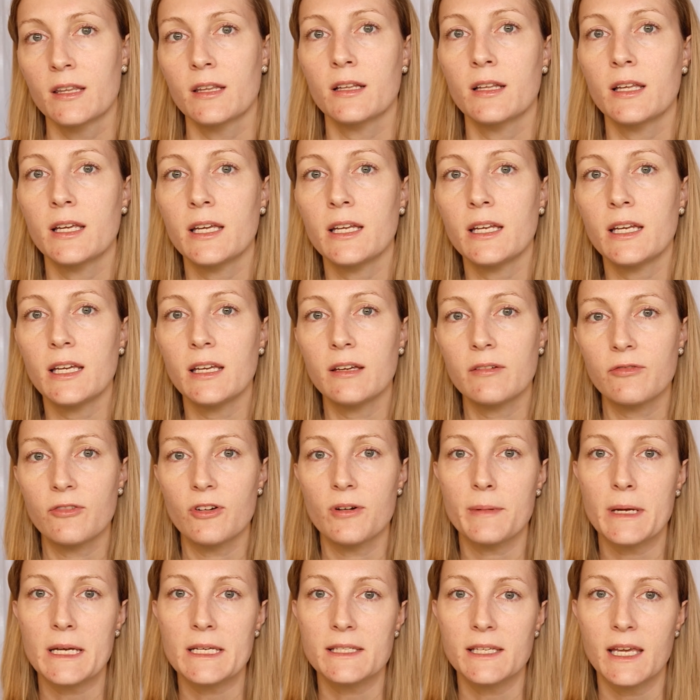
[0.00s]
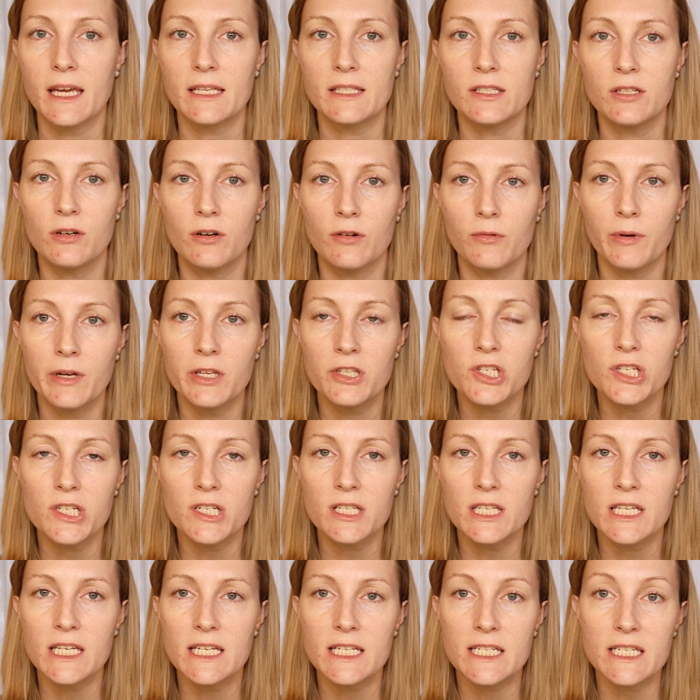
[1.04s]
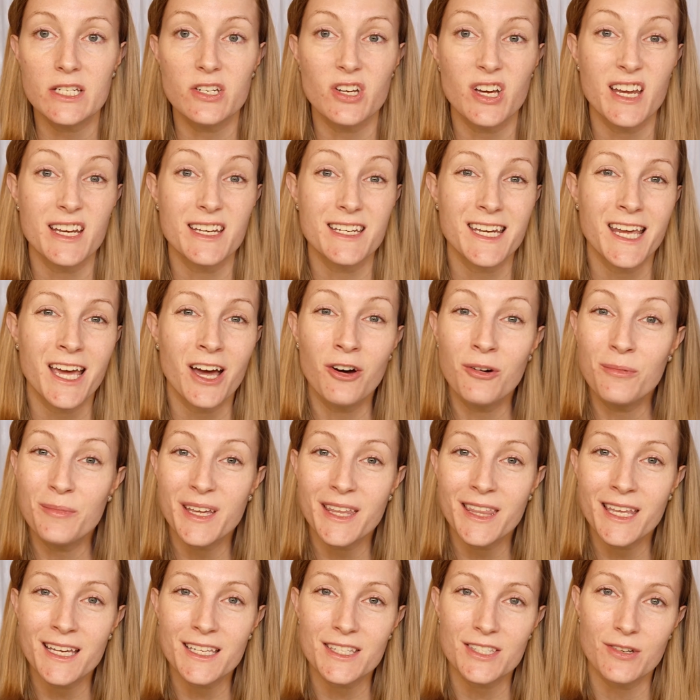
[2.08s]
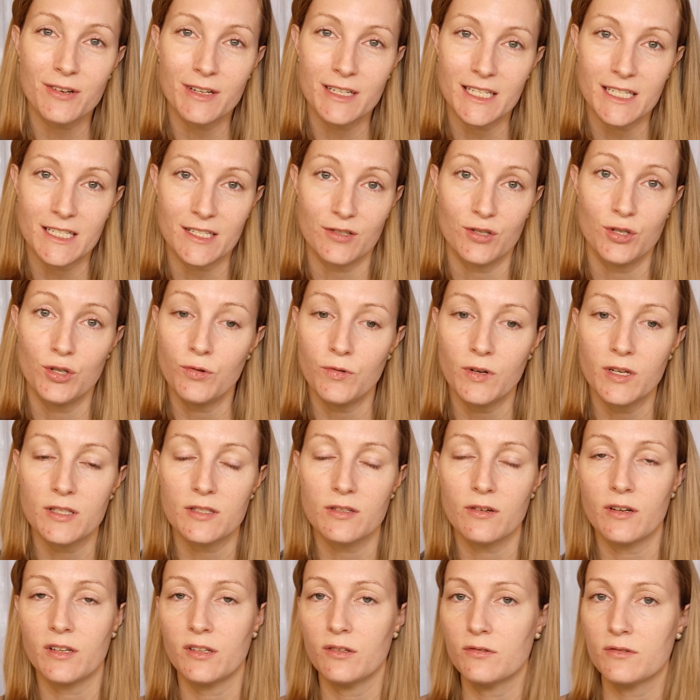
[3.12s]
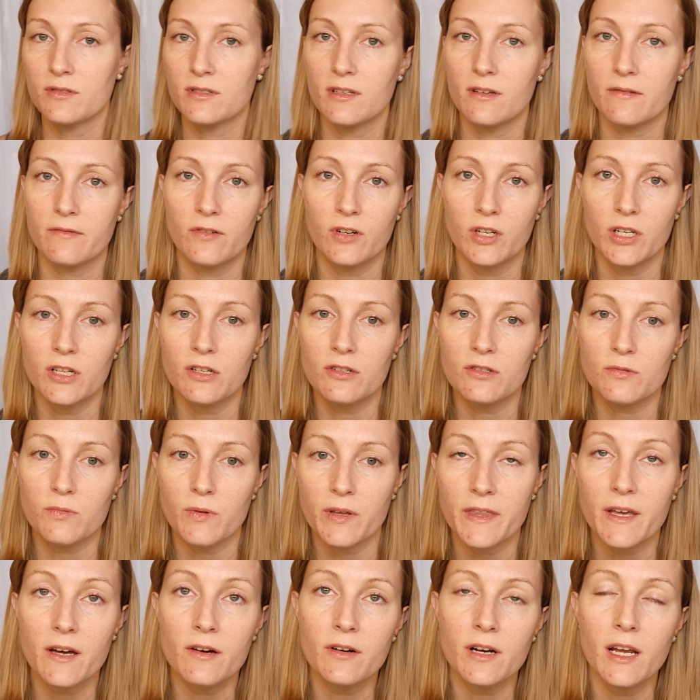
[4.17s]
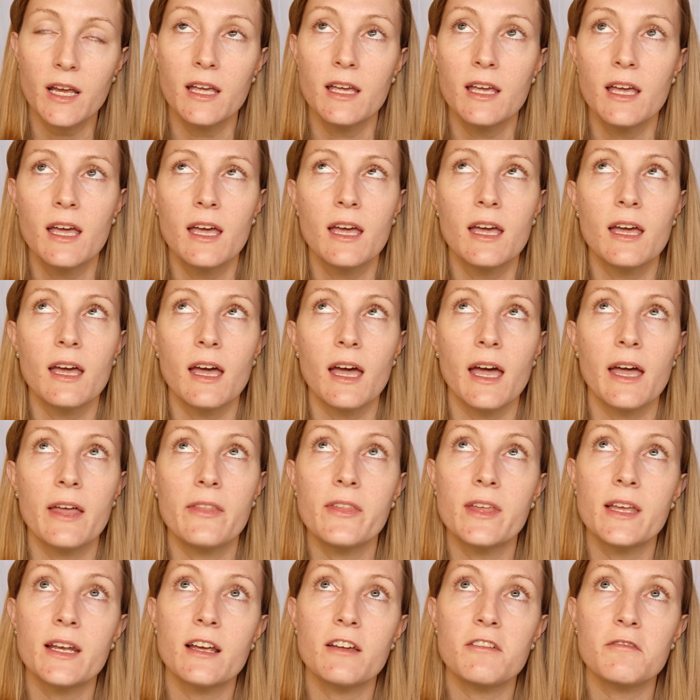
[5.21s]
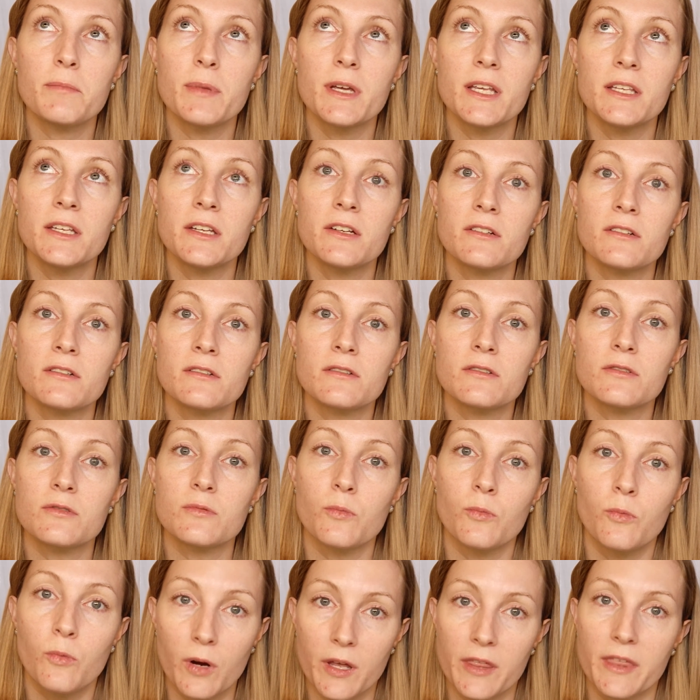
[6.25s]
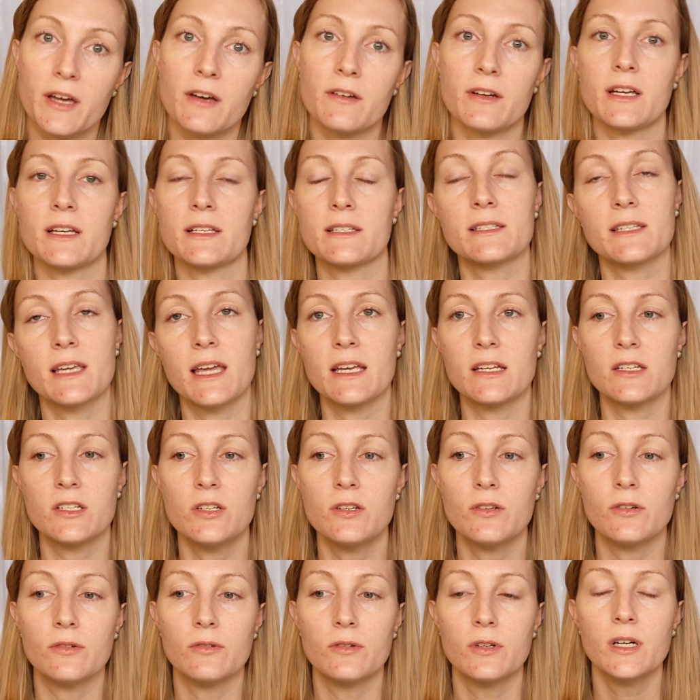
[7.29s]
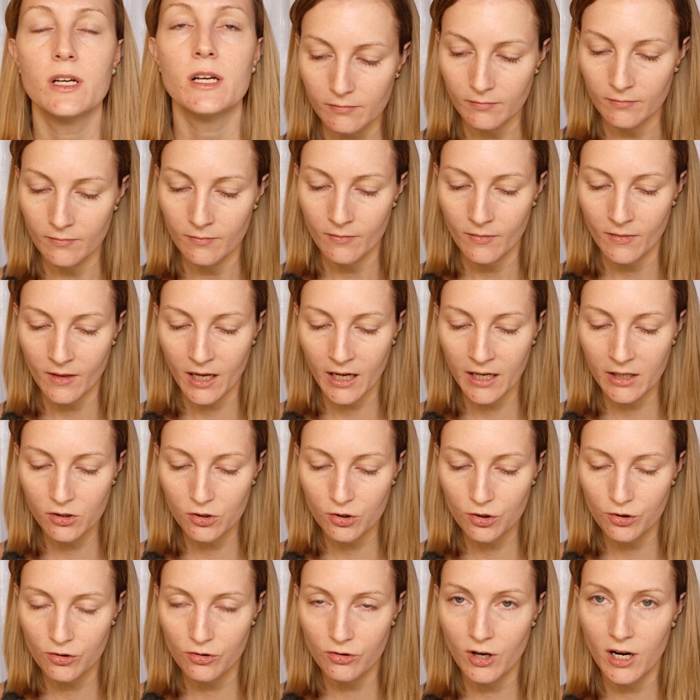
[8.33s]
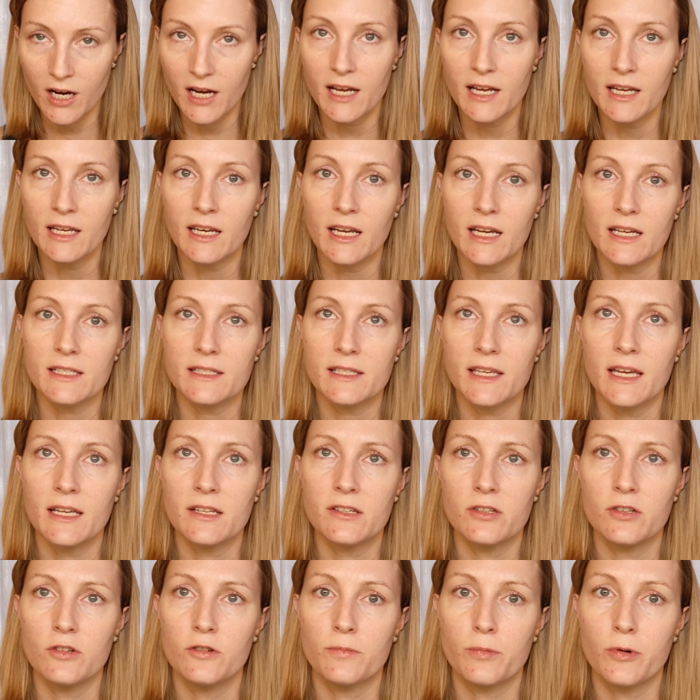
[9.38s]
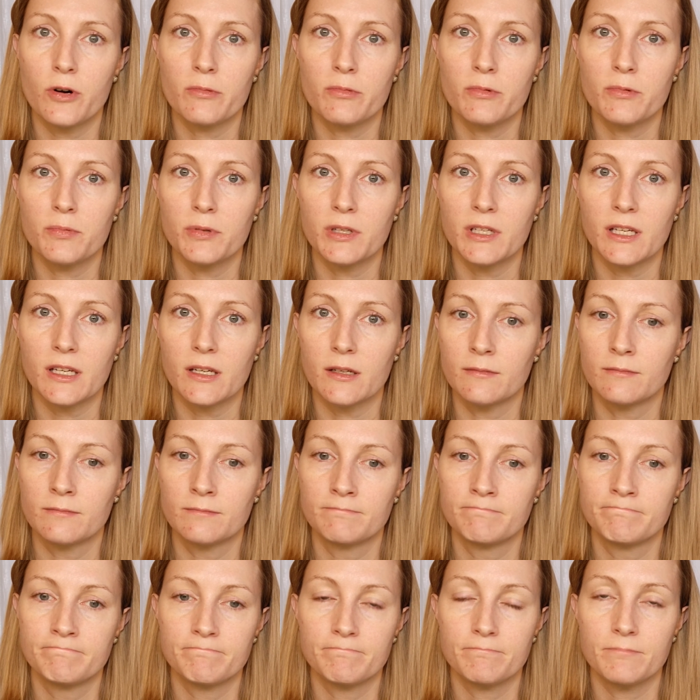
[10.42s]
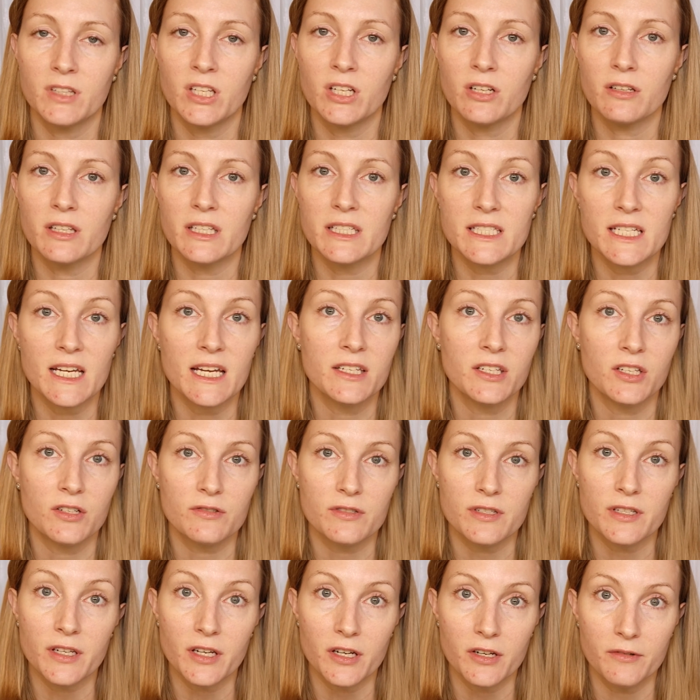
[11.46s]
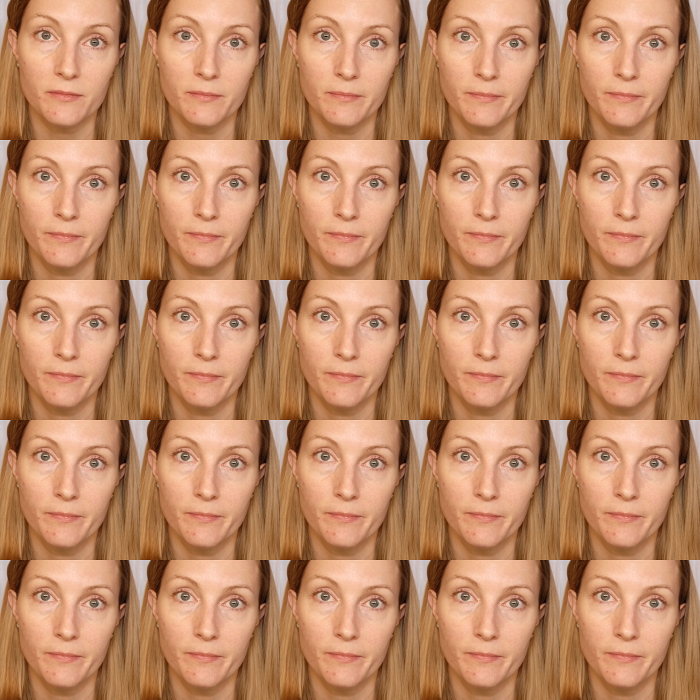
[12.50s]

the lady from SK2 originally did not tell me that, so I didn't do it, so I used it for years without it. And then I've been years without SK2. I tried SK2 probably nearly 10 years ago